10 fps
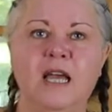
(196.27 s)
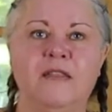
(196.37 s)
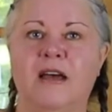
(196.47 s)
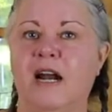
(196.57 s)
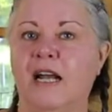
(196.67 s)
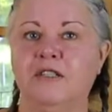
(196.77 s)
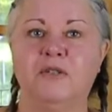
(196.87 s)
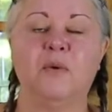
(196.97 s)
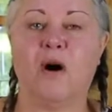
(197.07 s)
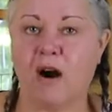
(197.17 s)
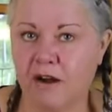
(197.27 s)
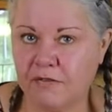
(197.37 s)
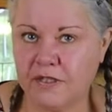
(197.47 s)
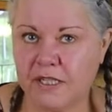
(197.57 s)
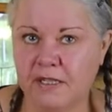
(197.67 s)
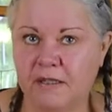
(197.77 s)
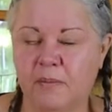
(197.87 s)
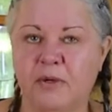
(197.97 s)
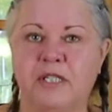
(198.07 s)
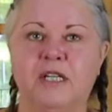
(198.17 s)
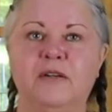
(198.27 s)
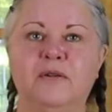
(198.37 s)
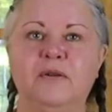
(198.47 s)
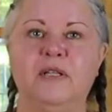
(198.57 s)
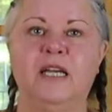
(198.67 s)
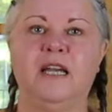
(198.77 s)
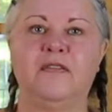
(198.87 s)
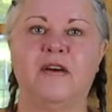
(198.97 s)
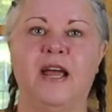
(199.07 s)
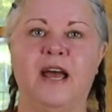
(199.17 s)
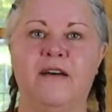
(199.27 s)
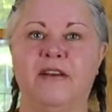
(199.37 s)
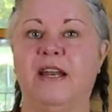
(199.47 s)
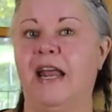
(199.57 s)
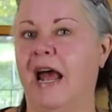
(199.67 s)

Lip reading: that I do often, particularly if I have an